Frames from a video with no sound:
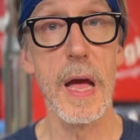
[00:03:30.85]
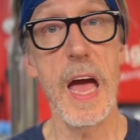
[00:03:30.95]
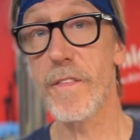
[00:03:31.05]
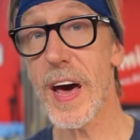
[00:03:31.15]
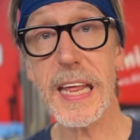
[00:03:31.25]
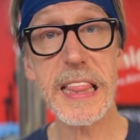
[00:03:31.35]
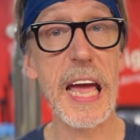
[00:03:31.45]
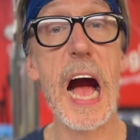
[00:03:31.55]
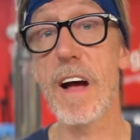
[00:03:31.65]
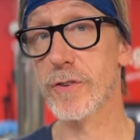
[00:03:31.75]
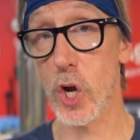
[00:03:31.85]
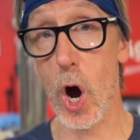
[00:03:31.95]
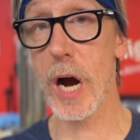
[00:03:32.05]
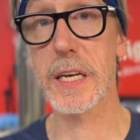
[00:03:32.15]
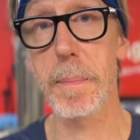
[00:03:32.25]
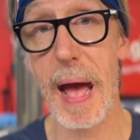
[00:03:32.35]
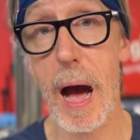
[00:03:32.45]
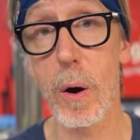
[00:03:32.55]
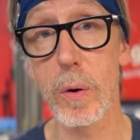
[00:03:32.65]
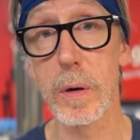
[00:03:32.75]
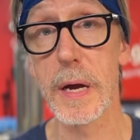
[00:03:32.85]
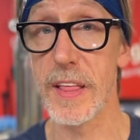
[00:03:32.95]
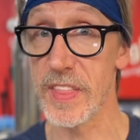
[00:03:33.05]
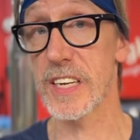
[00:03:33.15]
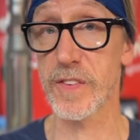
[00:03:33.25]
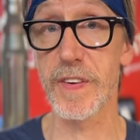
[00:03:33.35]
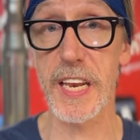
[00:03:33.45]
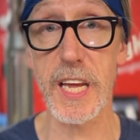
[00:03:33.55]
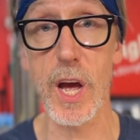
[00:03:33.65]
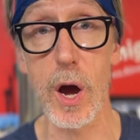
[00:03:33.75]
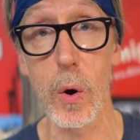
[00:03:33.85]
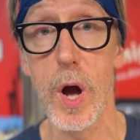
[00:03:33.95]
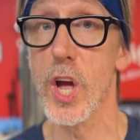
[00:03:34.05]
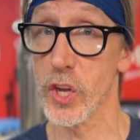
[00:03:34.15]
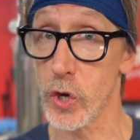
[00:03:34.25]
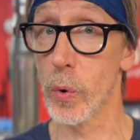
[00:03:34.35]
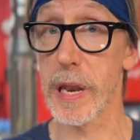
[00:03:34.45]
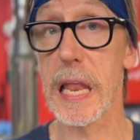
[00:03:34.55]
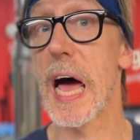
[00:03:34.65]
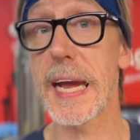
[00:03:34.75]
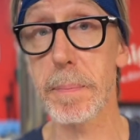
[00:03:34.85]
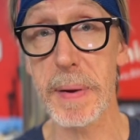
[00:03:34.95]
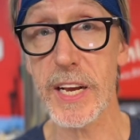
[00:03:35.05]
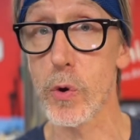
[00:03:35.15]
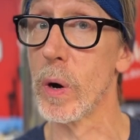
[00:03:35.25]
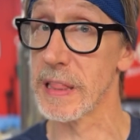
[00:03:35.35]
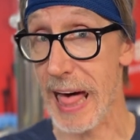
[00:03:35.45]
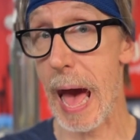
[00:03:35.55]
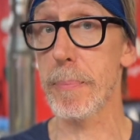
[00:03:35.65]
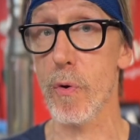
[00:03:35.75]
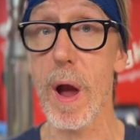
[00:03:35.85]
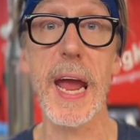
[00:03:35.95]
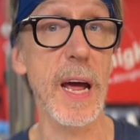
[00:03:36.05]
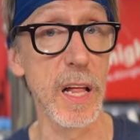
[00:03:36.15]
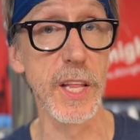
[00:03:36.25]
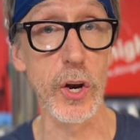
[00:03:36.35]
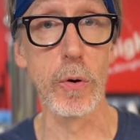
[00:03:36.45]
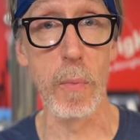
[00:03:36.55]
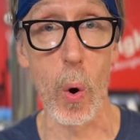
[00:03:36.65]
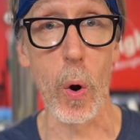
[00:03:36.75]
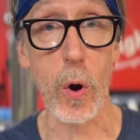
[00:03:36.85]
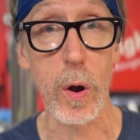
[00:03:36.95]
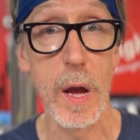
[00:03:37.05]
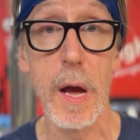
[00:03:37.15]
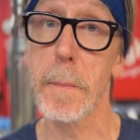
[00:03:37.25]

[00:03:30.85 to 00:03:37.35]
If anything I've talked about in this video you would like me to elaborate a little more,